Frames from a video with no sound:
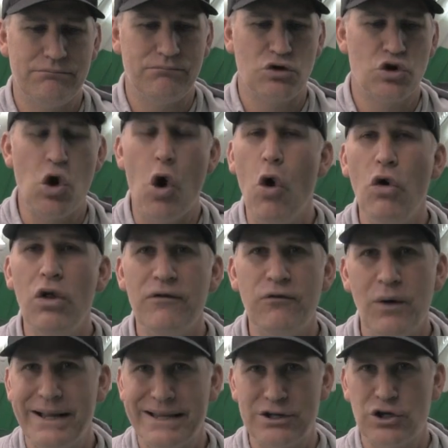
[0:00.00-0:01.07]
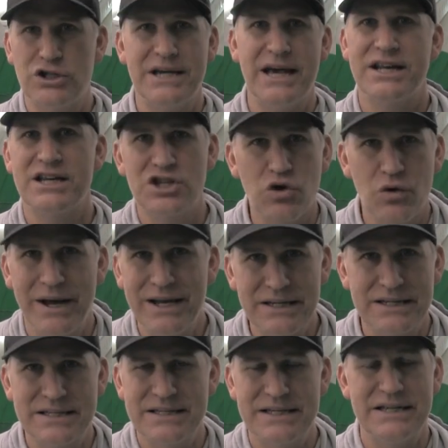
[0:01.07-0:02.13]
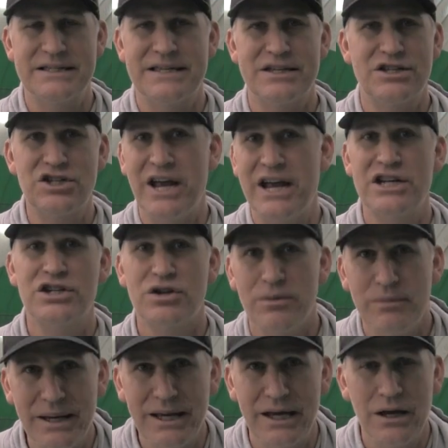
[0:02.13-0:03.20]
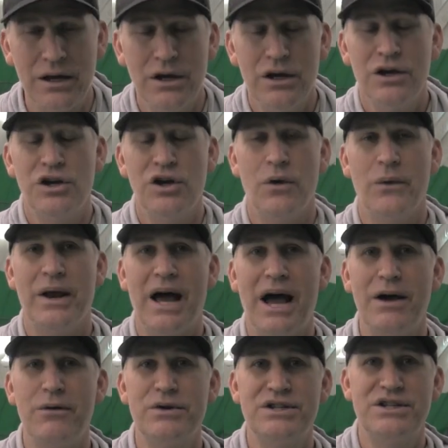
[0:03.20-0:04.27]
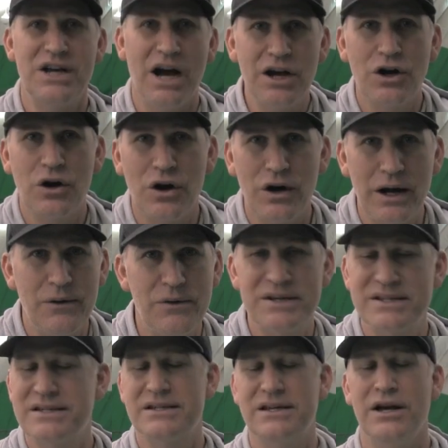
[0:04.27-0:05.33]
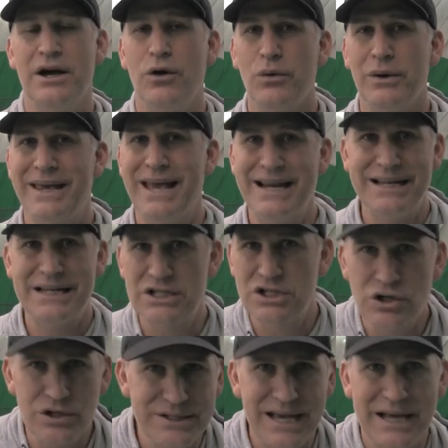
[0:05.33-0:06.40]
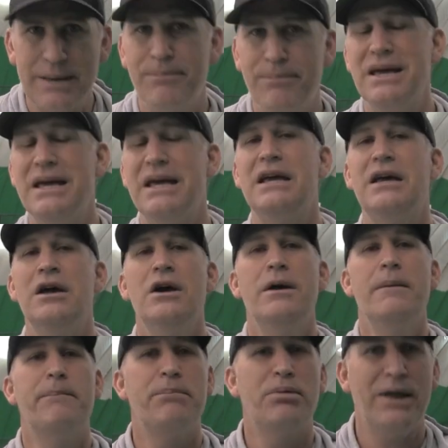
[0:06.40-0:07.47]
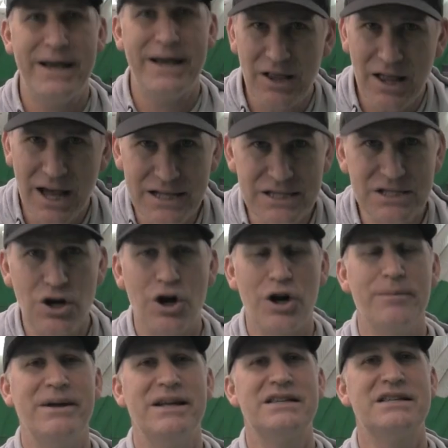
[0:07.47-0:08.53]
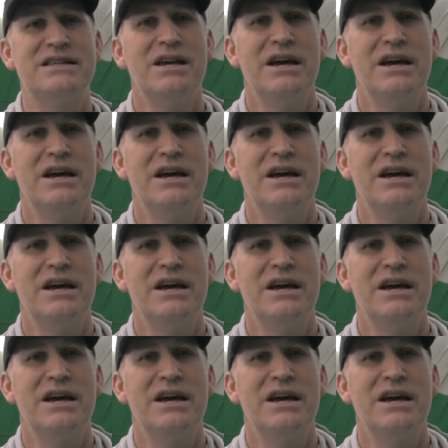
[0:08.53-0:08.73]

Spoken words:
goal of what tennis greatness is has changed for me. You know, when I was younger, it was, you know, getting as good as I could be, playing a lot of tournaments,